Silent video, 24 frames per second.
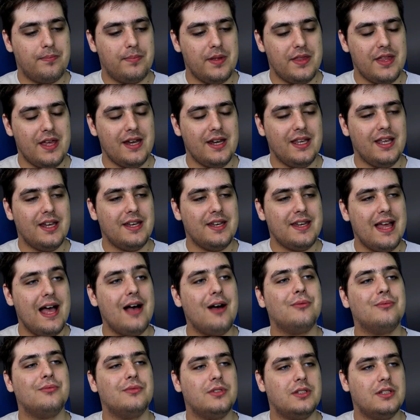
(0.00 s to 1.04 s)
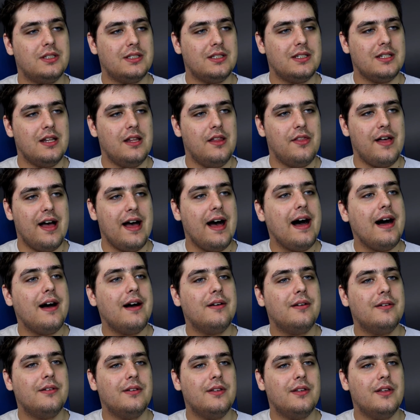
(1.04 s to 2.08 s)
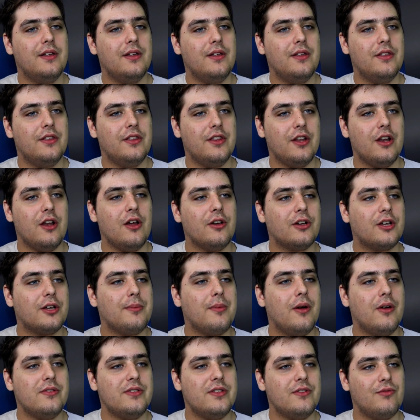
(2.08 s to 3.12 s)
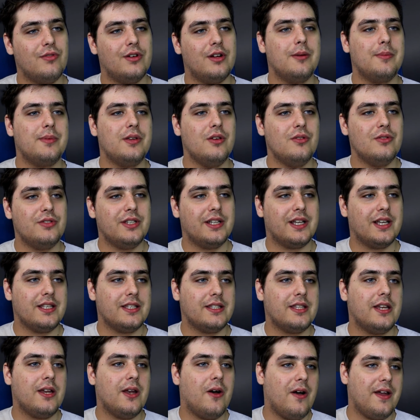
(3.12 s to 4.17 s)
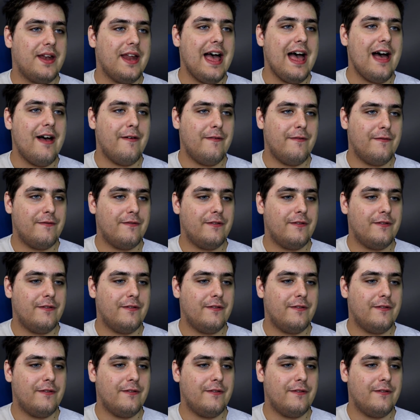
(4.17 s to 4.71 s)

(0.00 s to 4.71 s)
But then he announced that the locomotive we're going to be using is the 9F.